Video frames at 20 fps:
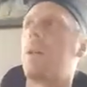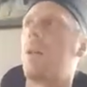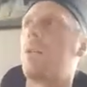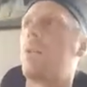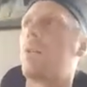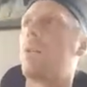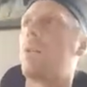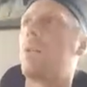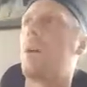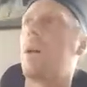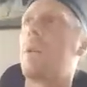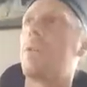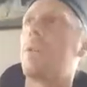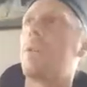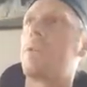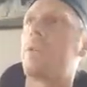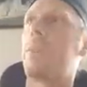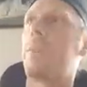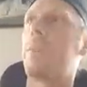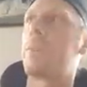out
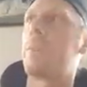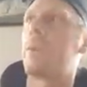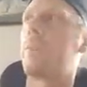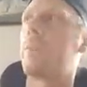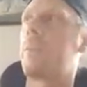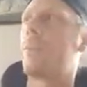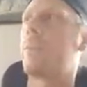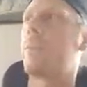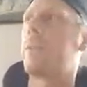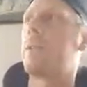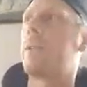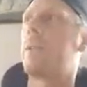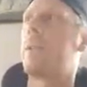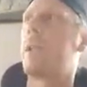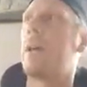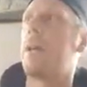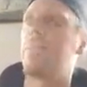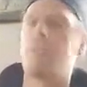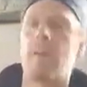200 scriptures, but we still have